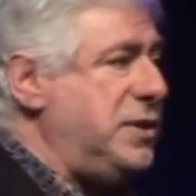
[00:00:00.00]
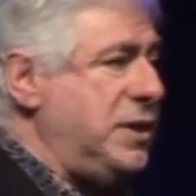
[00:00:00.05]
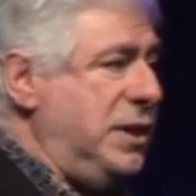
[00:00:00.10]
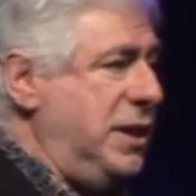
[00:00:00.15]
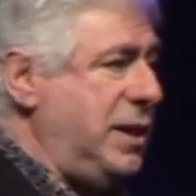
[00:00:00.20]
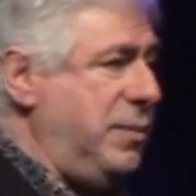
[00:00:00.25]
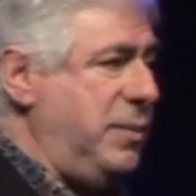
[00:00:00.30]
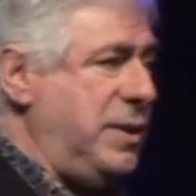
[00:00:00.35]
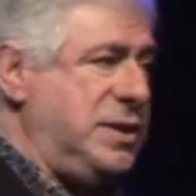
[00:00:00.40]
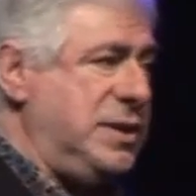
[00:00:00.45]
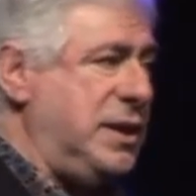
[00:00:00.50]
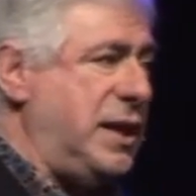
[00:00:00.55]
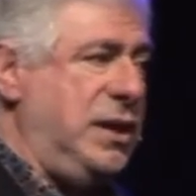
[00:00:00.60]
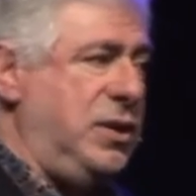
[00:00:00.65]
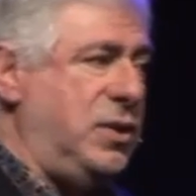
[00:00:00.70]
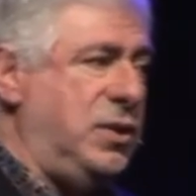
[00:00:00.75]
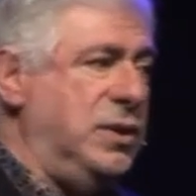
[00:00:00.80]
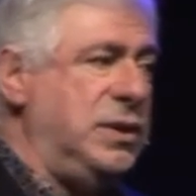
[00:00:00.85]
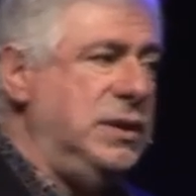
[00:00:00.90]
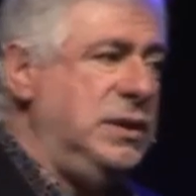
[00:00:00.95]
to him and say,
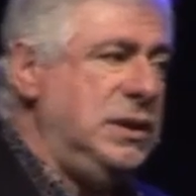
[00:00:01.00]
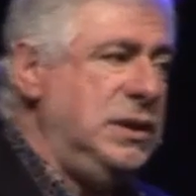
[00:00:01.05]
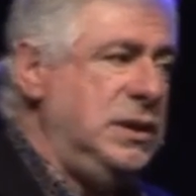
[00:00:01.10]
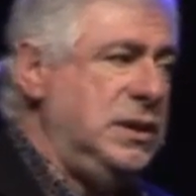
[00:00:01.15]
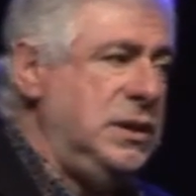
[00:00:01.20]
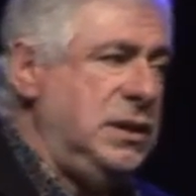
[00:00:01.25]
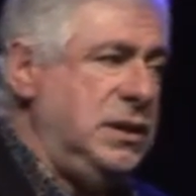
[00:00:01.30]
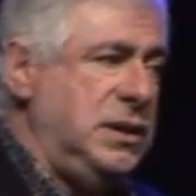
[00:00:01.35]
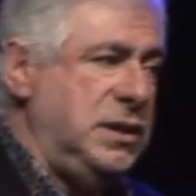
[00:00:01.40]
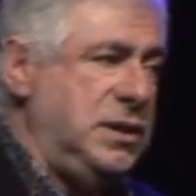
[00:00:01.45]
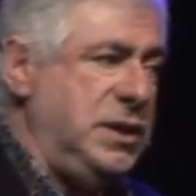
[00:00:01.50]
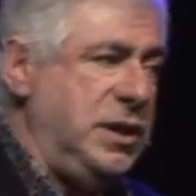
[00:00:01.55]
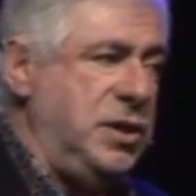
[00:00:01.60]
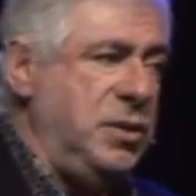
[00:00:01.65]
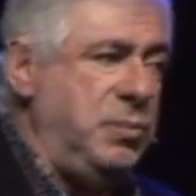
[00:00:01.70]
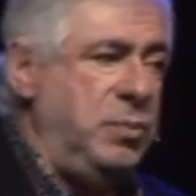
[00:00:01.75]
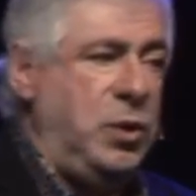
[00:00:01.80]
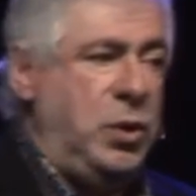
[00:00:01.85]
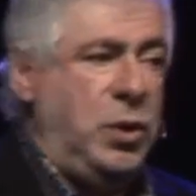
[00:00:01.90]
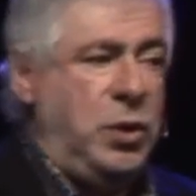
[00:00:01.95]
Lord, see,
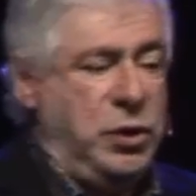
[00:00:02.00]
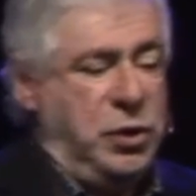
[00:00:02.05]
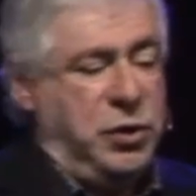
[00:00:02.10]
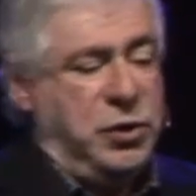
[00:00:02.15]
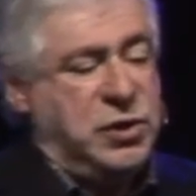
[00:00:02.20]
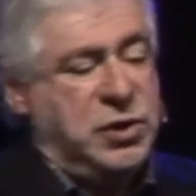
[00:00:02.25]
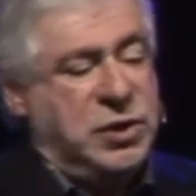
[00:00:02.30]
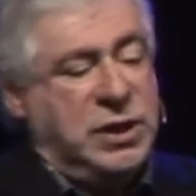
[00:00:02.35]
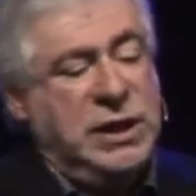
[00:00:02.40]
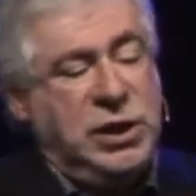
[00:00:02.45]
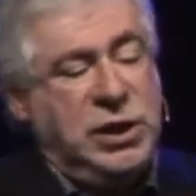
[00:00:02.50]
the more you see